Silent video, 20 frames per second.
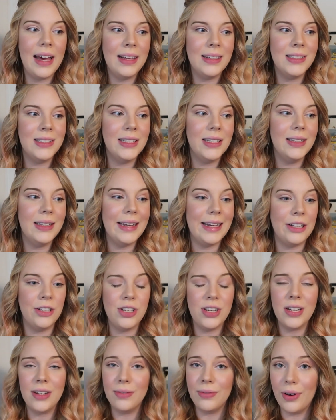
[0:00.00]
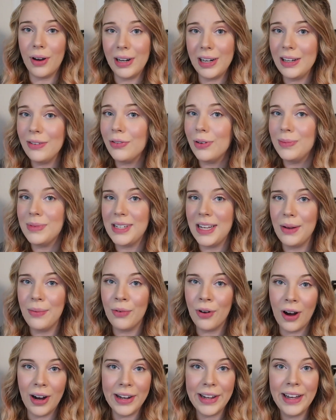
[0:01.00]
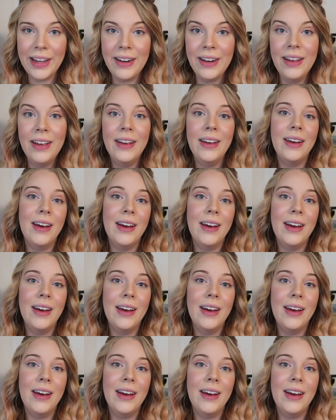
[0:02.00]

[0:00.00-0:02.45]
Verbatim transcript: as in like Giovanni from Team Rocket.